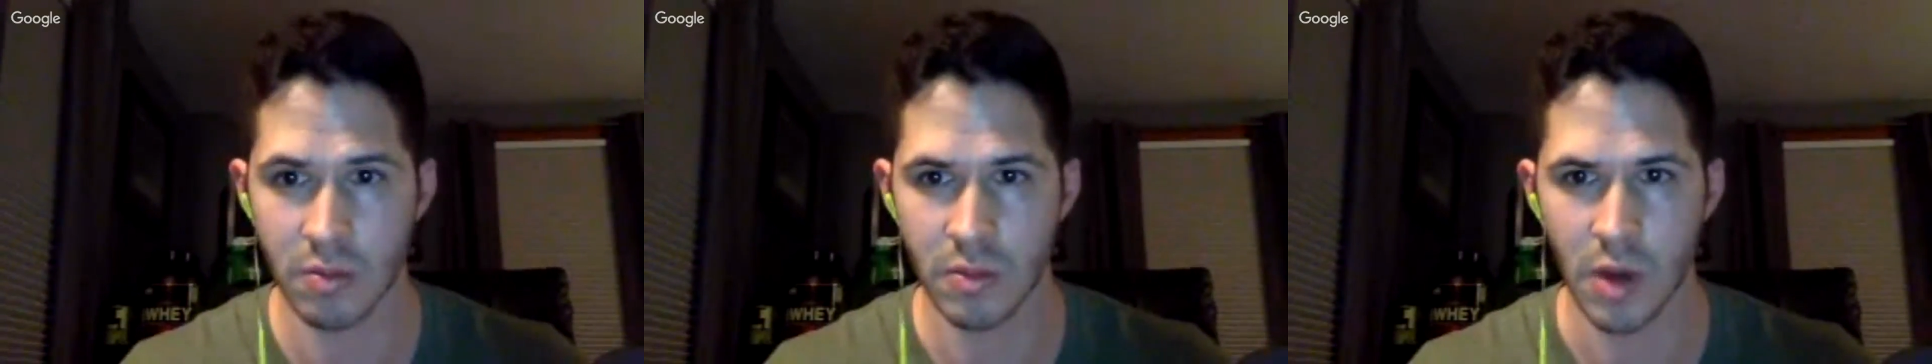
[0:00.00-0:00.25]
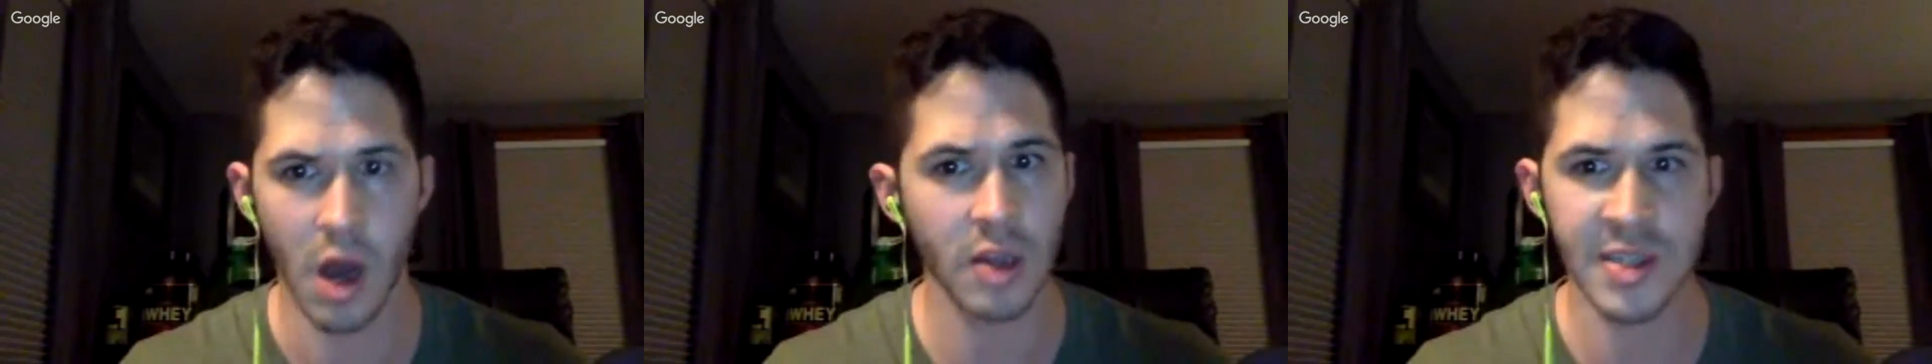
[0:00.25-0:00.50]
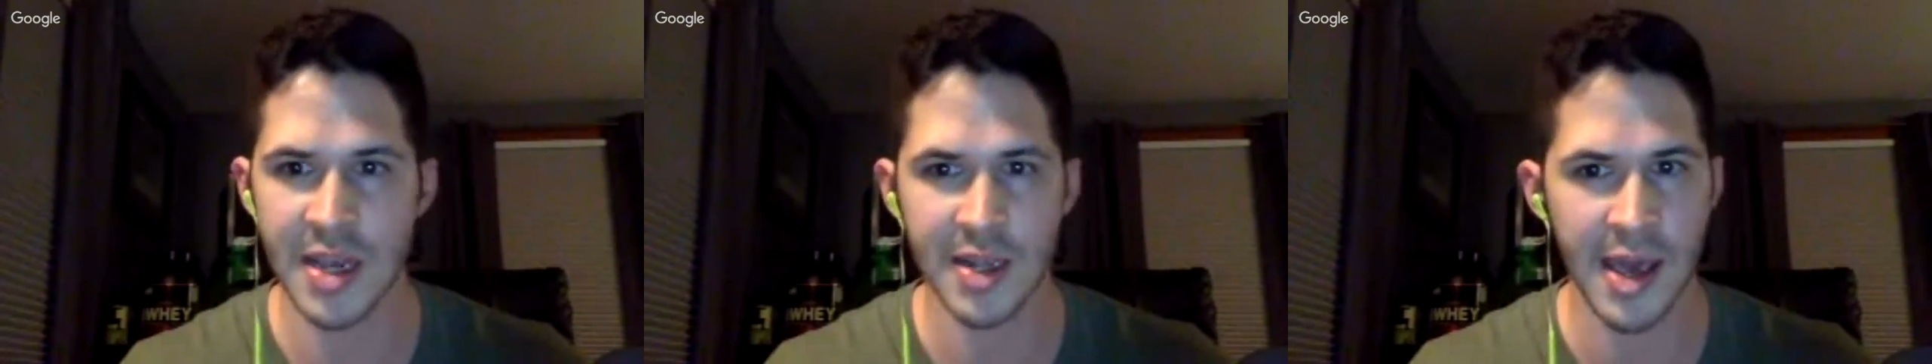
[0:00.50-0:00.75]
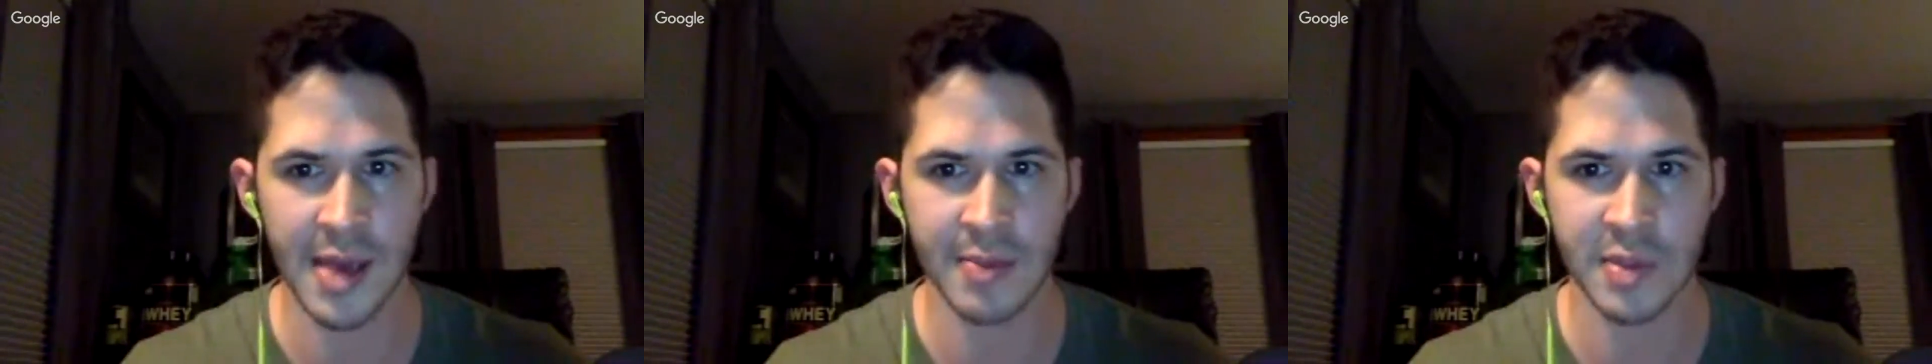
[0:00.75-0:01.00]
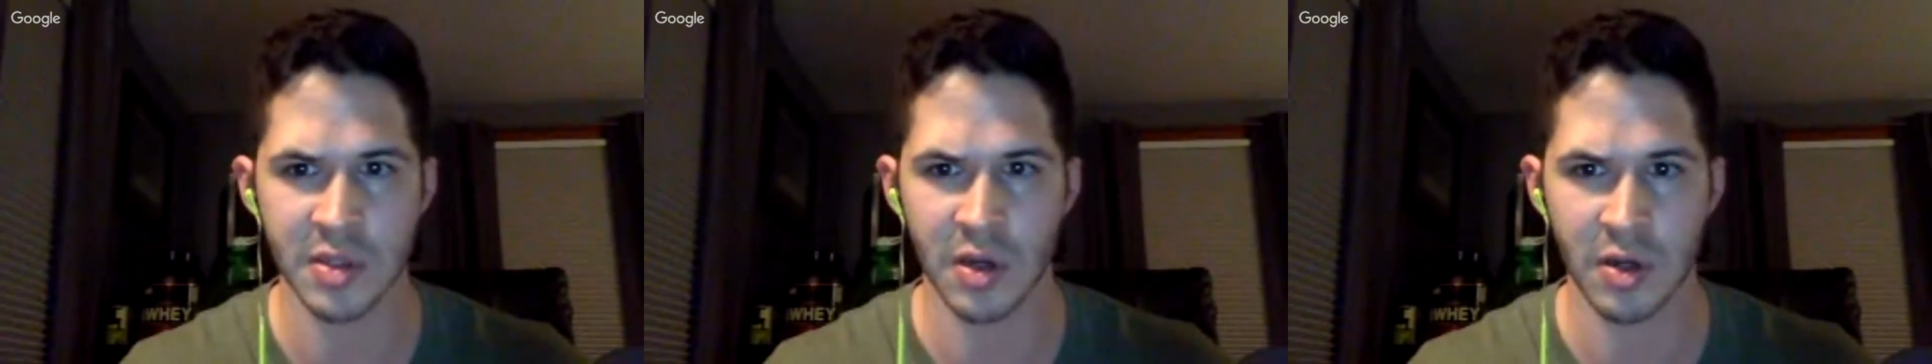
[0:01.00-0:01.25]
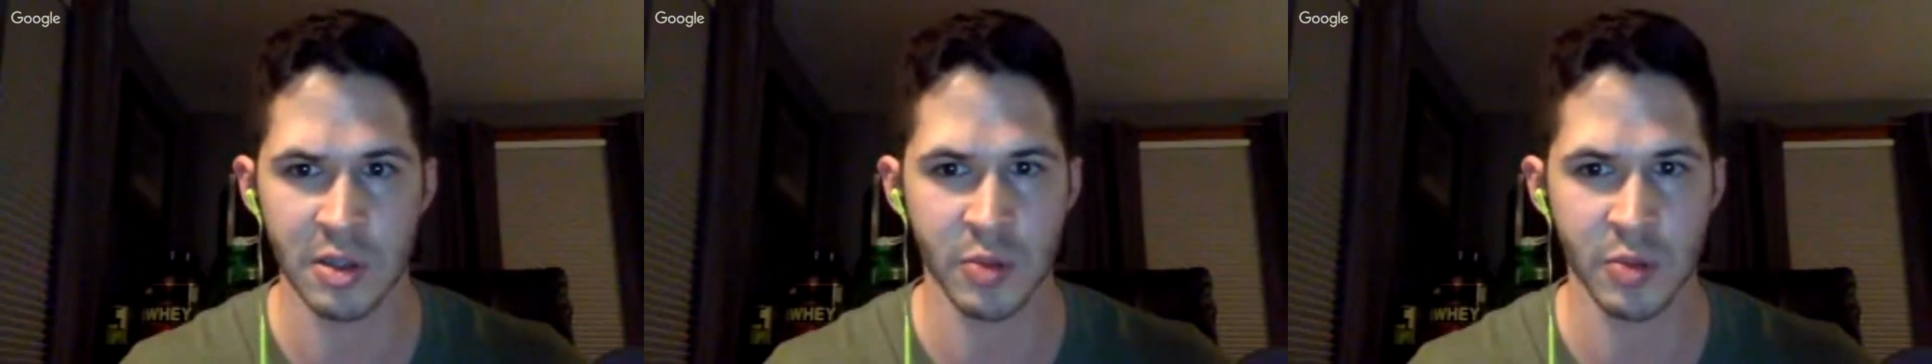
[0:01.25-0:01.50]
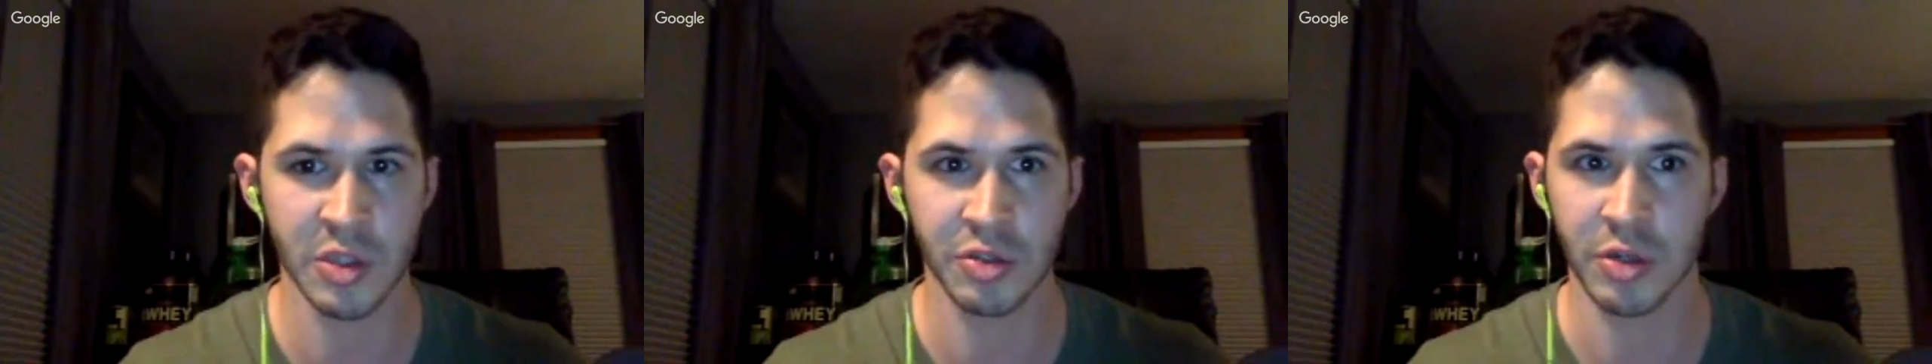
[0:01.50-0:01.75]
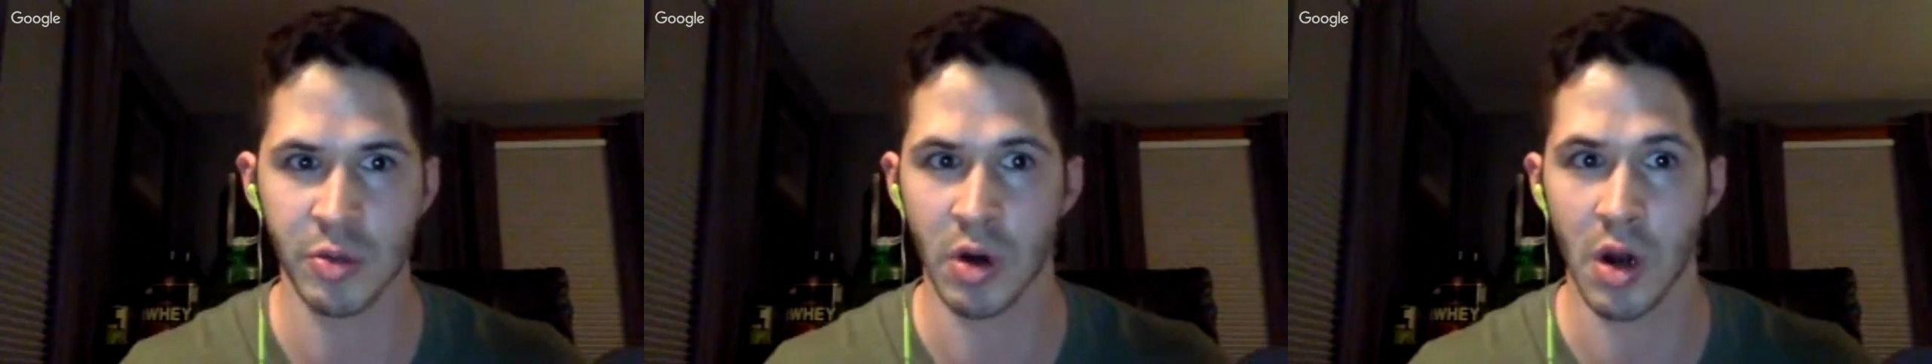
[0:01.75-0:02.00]
All 10 games during this win
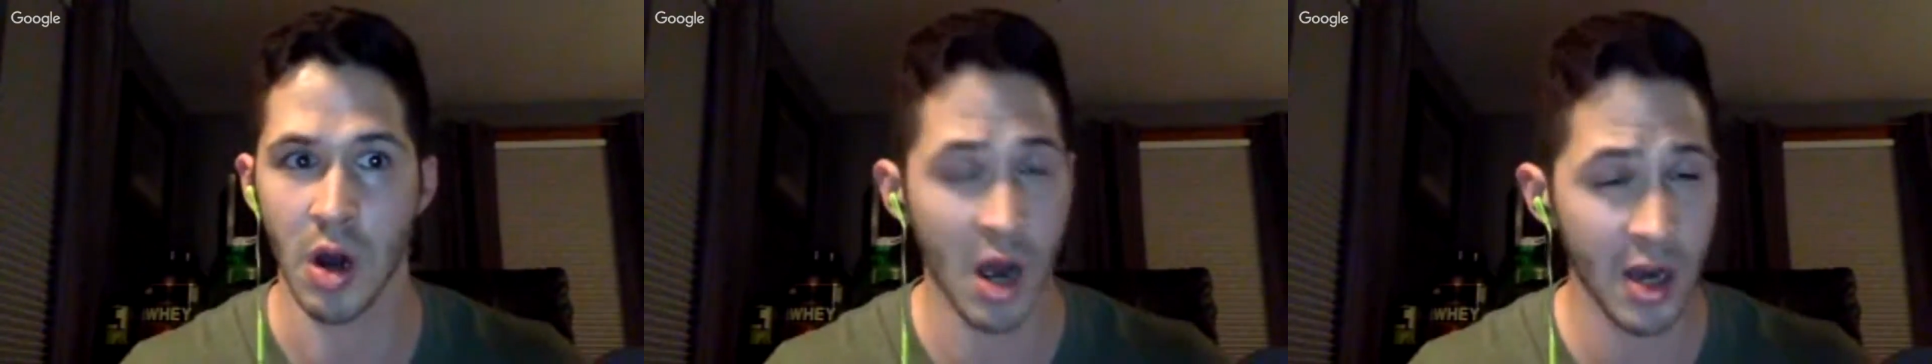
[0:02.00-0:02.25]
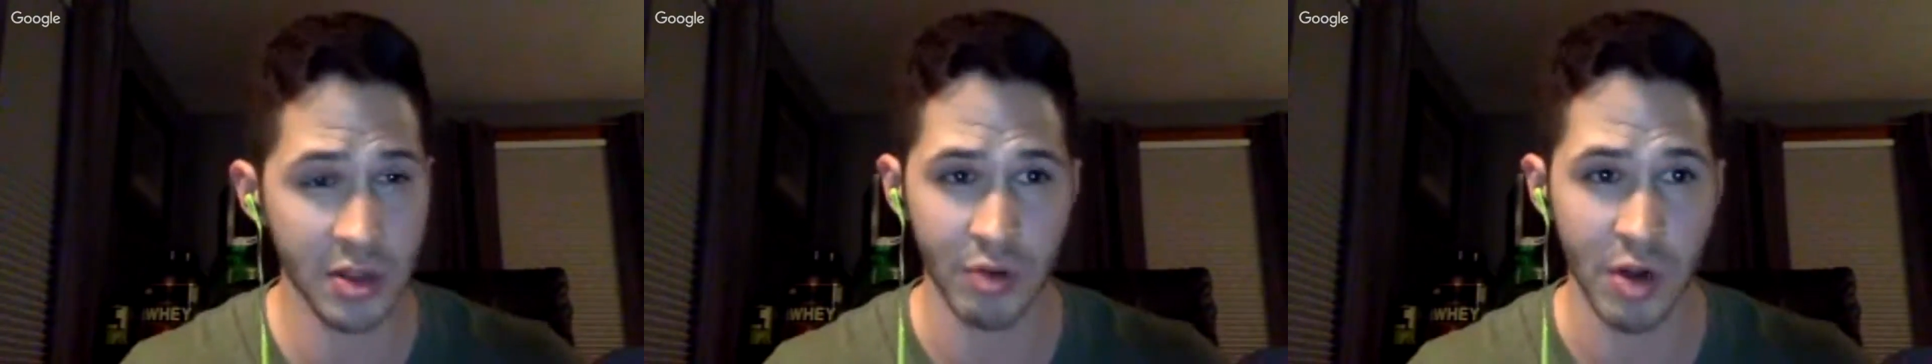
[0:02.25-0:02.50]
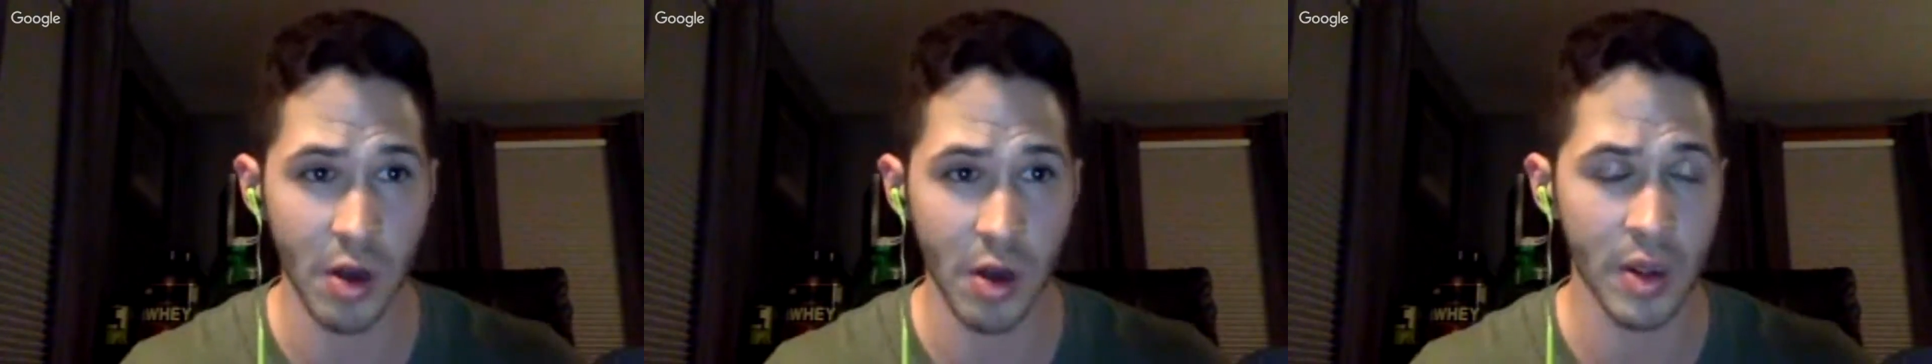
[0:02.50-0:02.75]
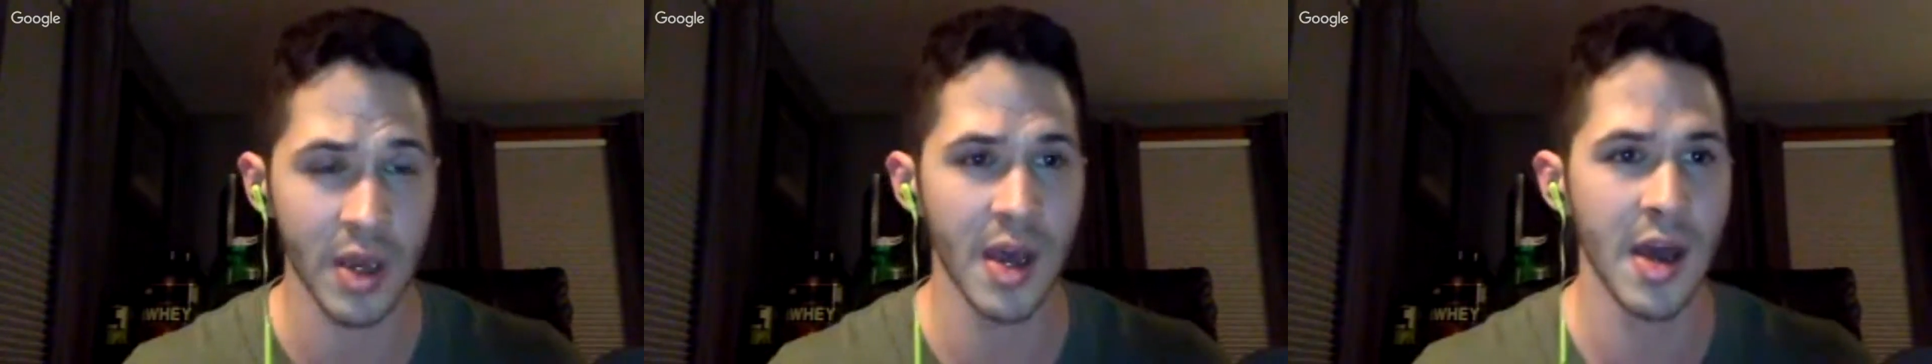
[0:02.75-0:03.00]
streak were on the road.